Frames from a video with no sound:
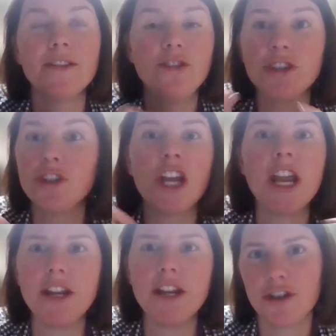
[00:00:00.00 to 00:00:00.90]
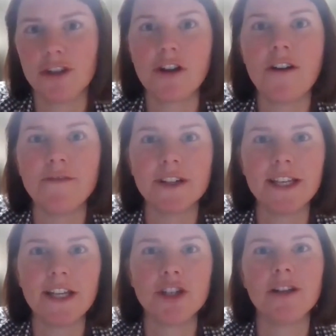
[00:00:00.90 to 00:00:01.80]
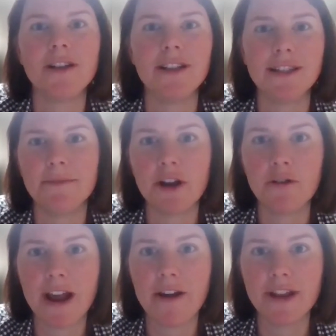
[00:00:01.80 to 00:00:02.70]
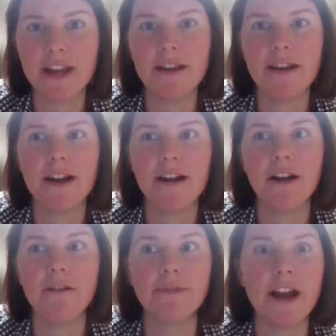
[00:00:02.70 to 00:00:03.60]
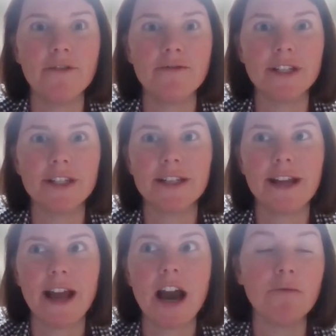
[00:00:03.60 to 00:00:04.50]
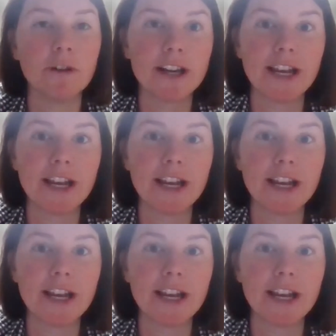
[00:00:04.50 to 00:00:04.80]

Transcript: just change the conversation in Simcoe County around how we're